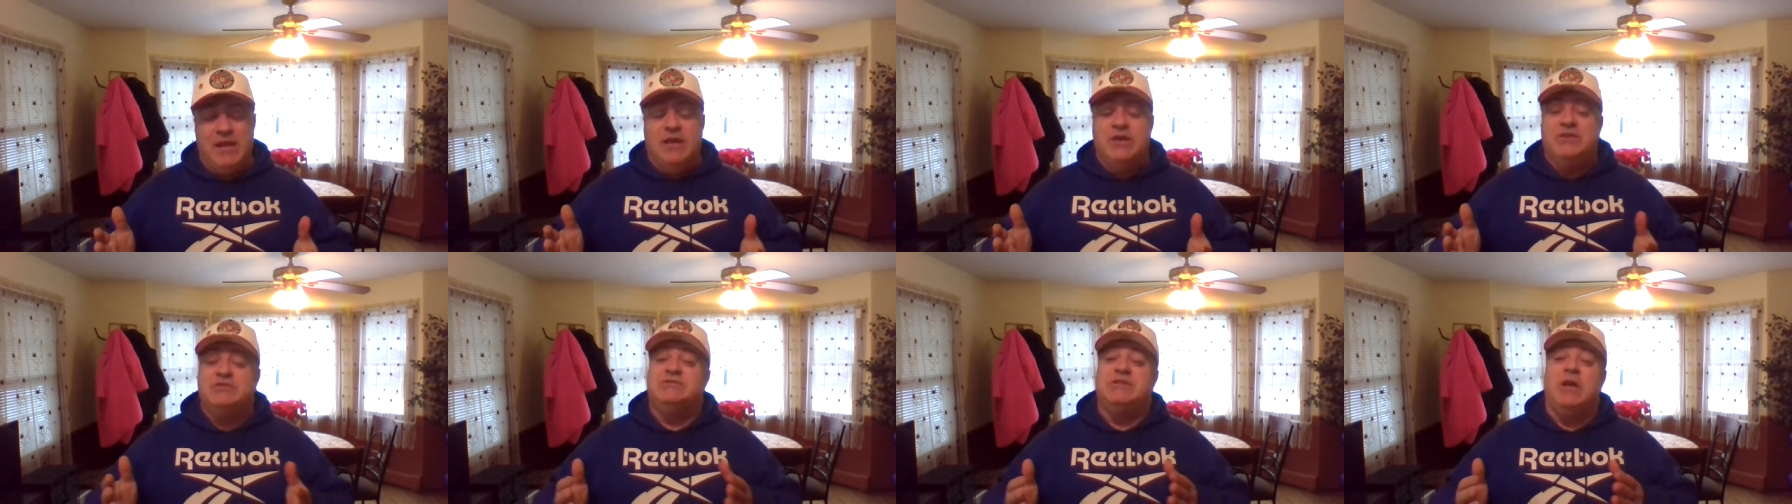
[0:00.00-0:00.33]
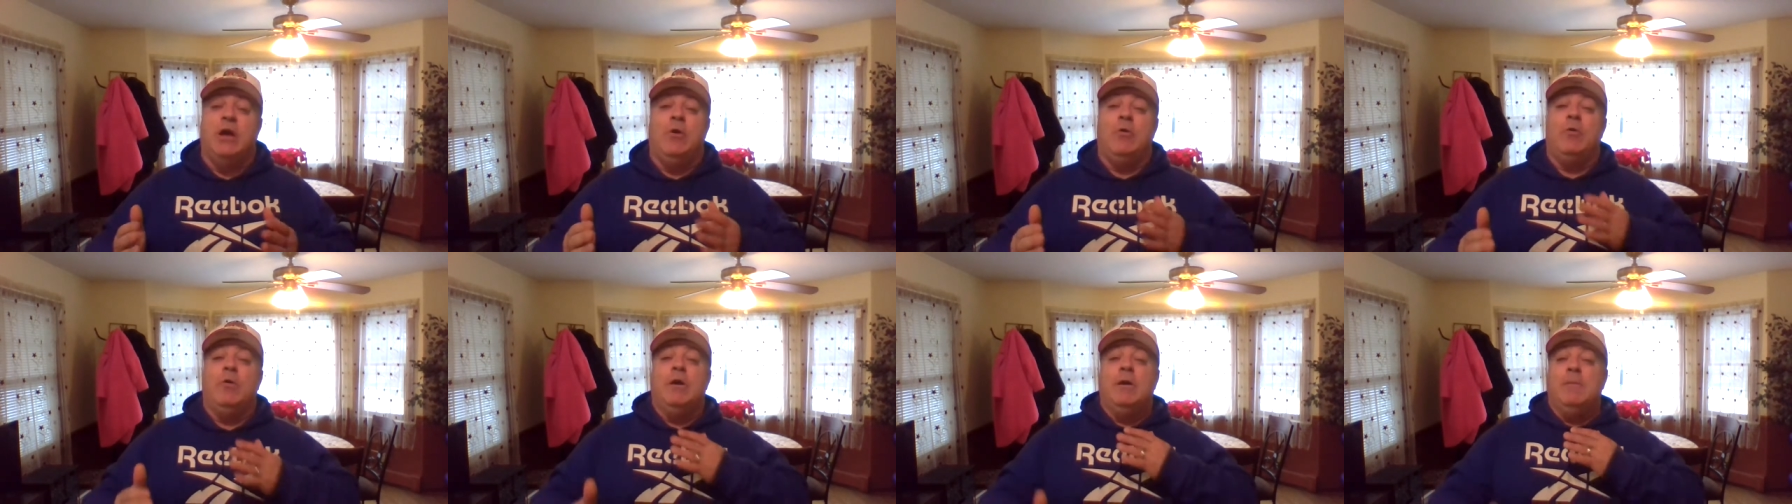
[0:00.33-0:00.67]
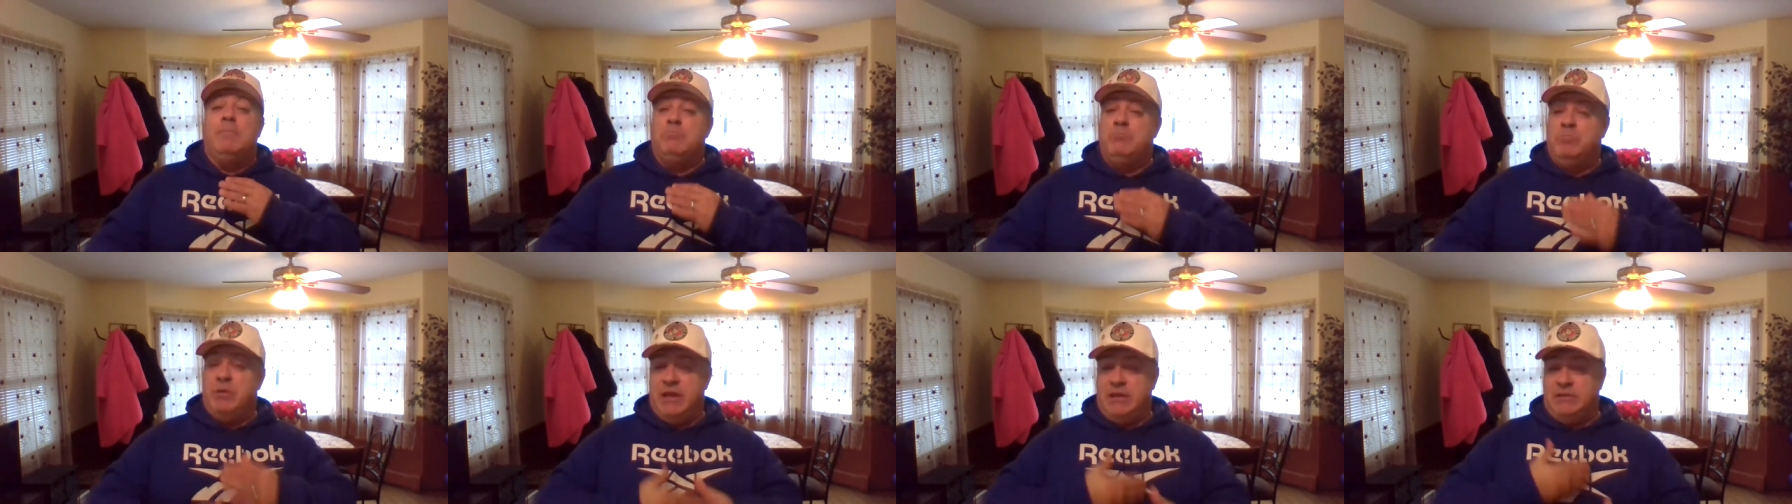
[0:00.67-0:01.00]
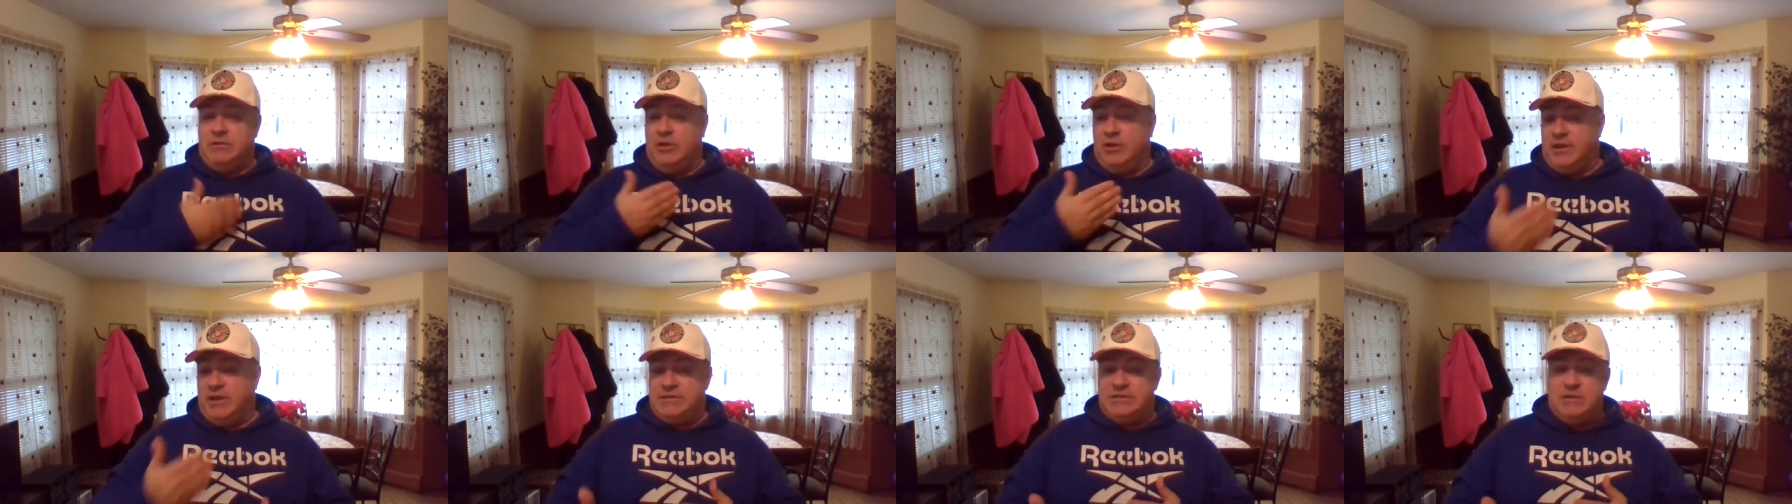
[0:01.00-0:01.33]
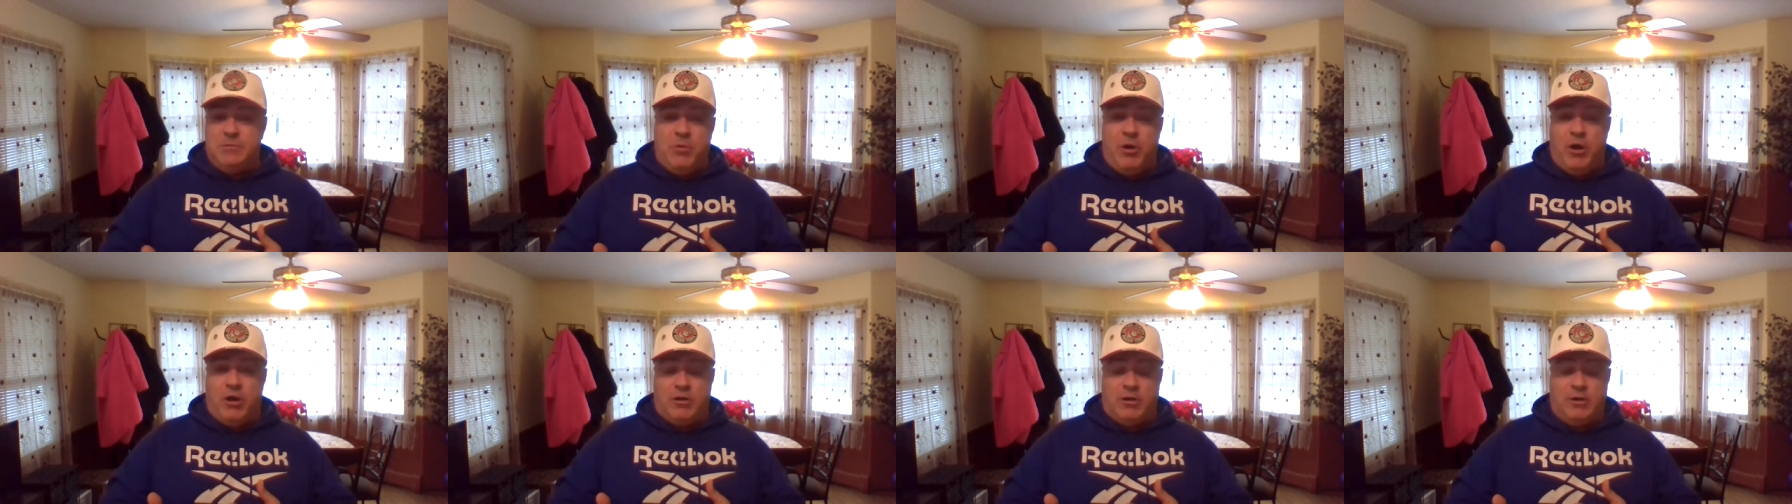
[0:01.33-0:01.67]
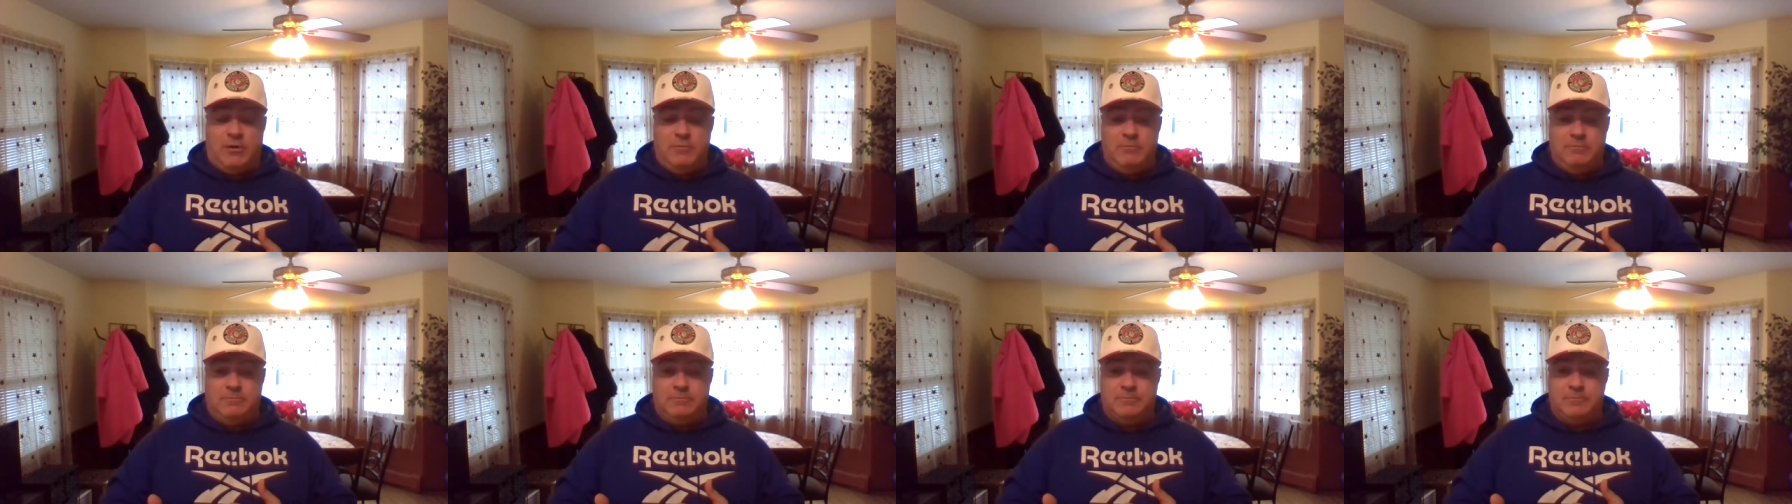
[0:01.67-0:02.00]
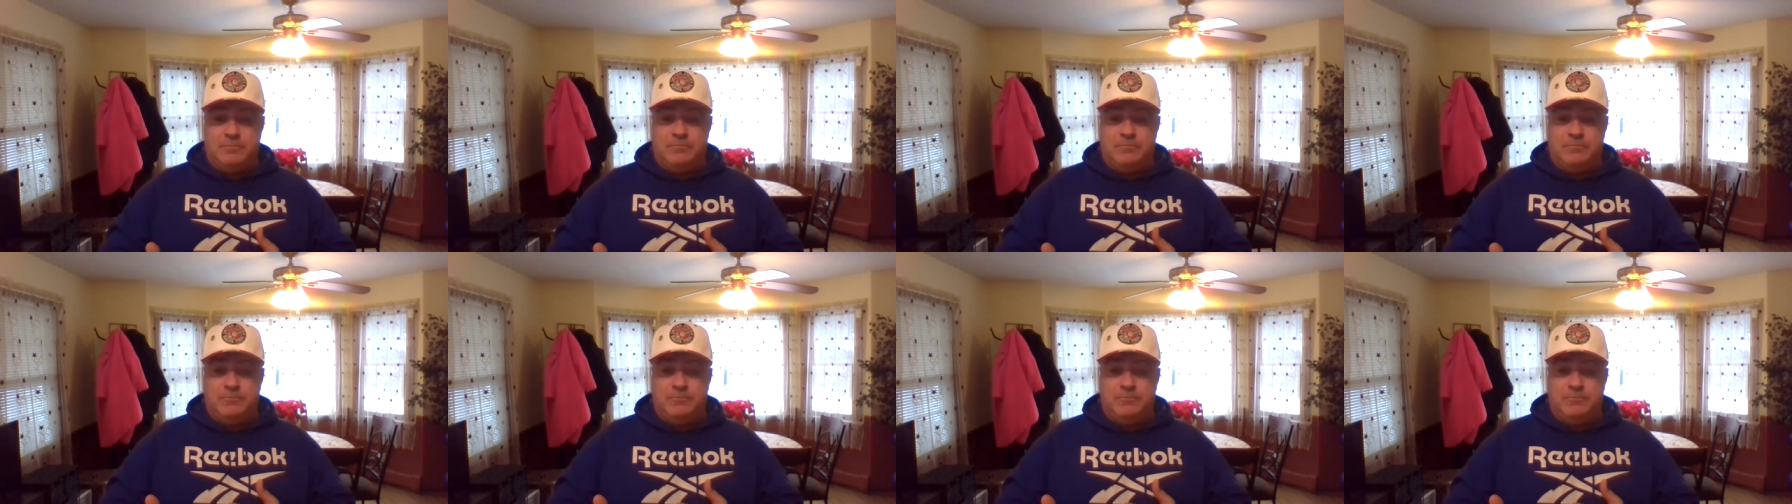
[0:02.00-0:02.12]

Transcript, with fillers: So be looking tomorrow.